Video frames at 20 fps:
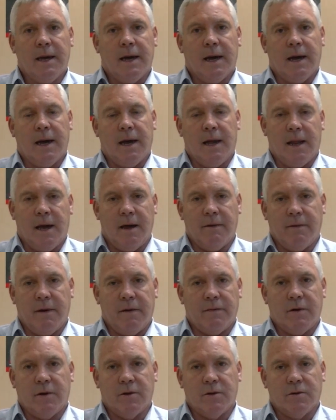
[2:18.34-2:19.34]
And AV
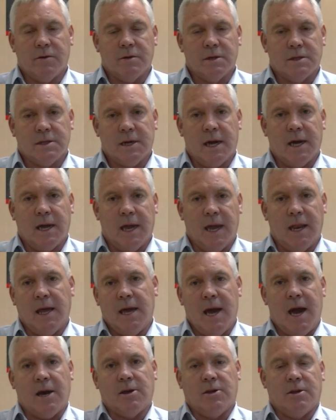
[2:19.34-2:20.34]
have not sought to take
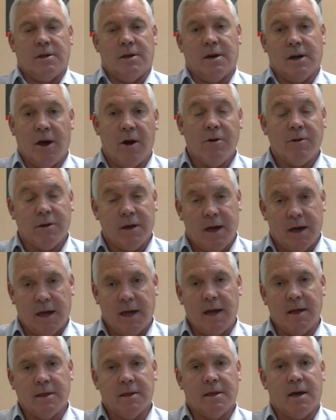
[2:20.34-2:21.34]
any actions
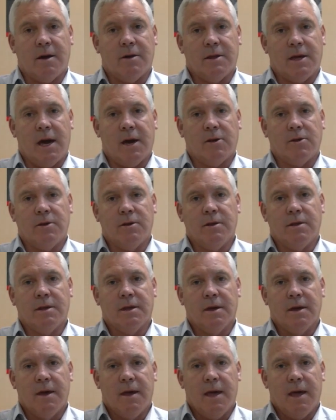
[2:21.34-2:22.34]
against those
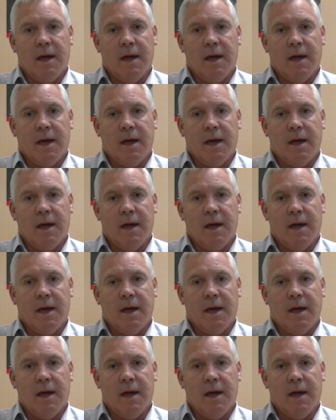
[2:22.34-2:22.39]
actions.